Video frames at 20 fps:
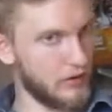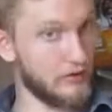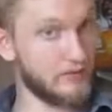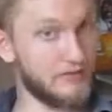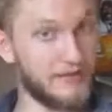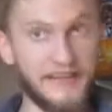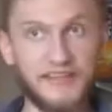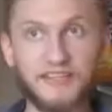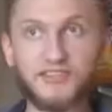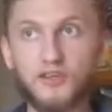
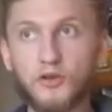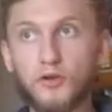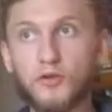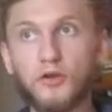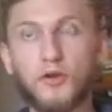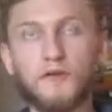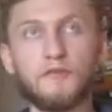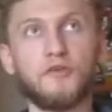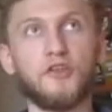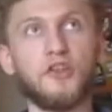
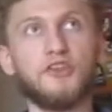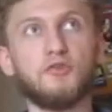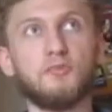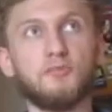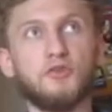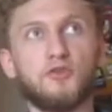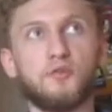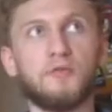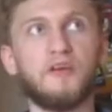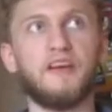Diesel for the
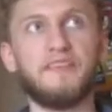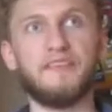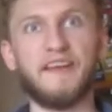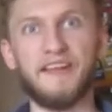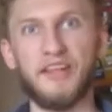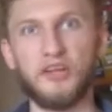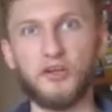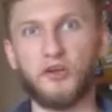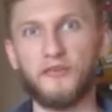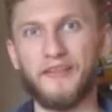WWF
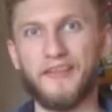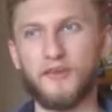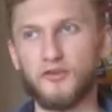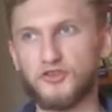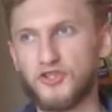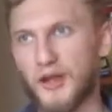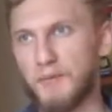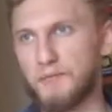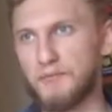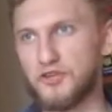Intercontinental
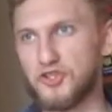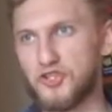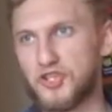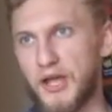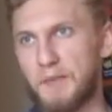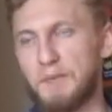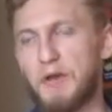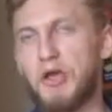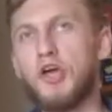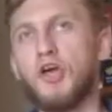
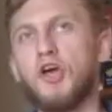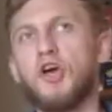Championship.